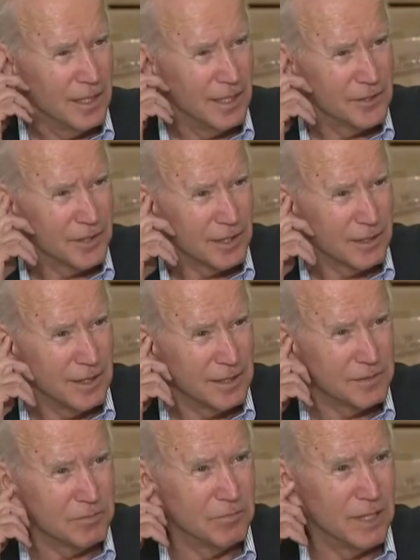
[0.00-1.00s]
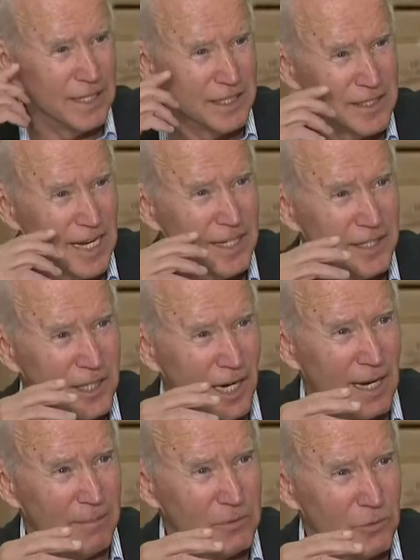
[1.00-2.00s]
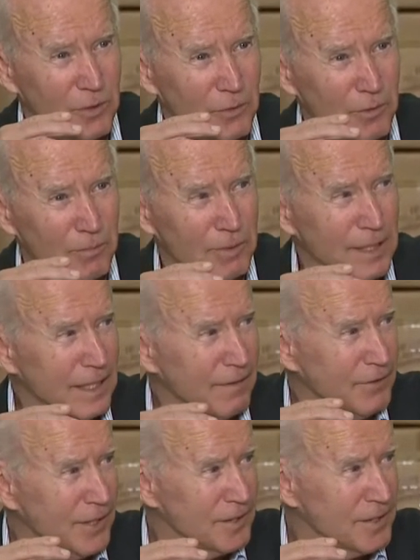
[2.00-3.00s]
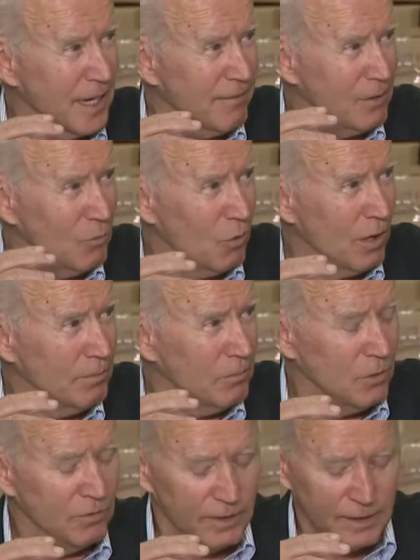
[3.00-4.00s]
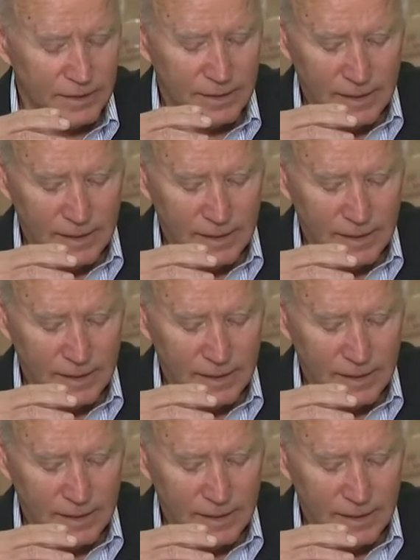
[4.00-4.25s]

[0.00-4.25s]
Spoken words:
It's like 10 times what it would be if just having one moving.